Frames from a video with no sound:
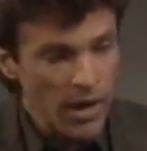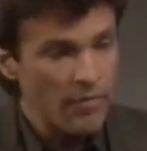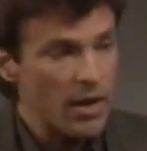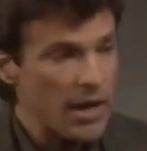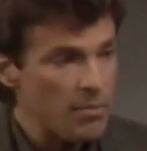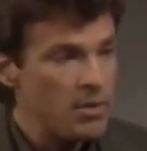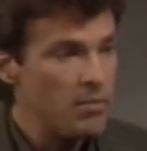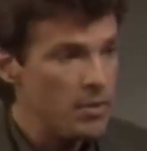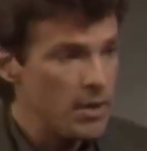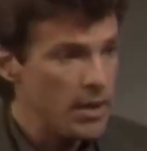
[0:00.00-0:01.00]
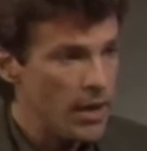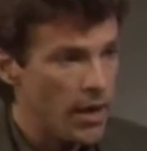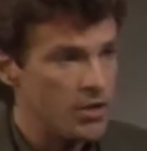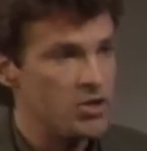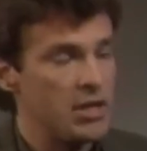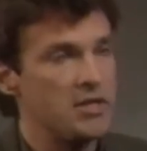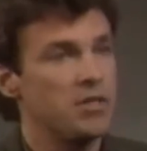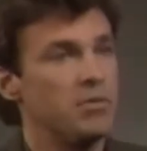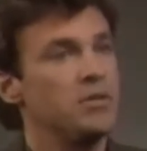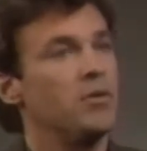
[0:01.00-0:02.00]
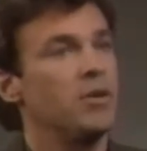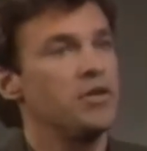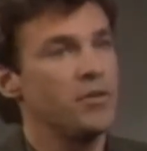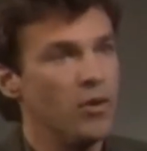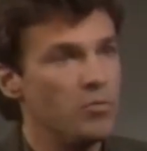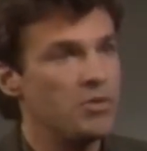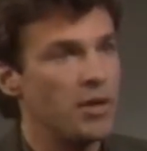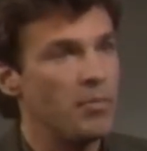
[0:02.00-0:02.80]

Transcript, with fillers: We have an APB on Jason, but don't get your hopes